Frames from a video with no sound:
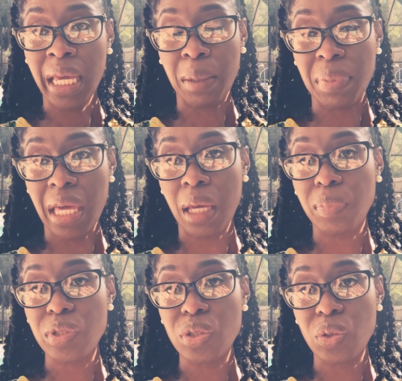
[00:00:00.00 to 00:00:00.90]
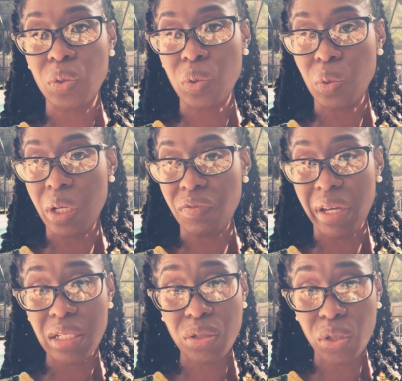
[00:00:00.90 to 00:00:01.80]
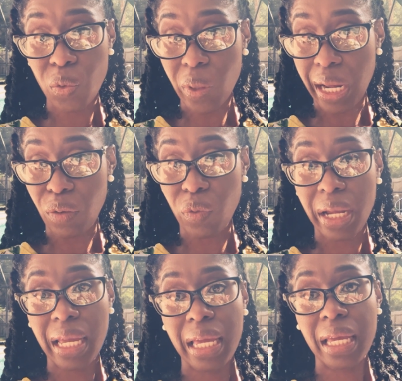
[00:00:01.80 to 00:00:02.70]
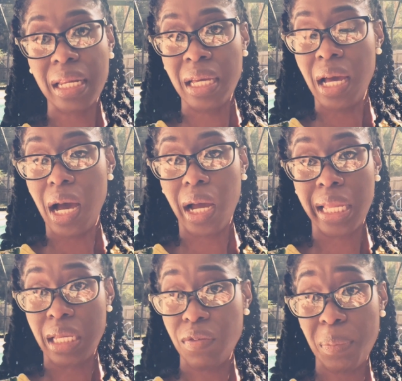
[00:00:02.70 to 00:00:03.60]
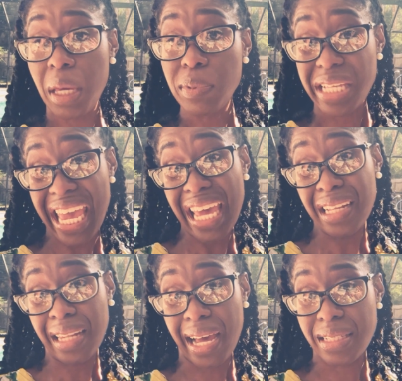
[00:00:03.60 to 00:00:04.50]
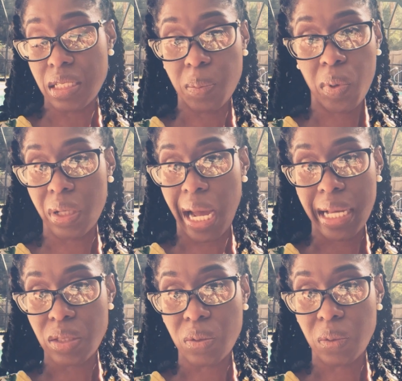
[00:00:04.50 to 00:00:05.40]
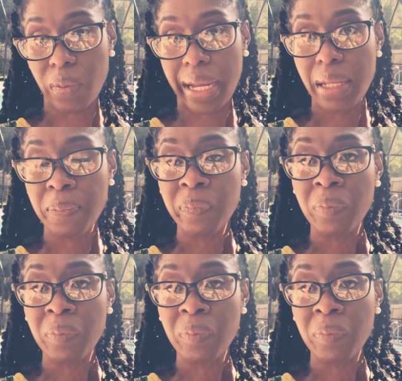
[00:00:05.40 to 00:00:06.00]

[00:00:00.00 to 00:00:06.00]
and be able to convey to you what I read and even be able to analyze at the point of high school, right?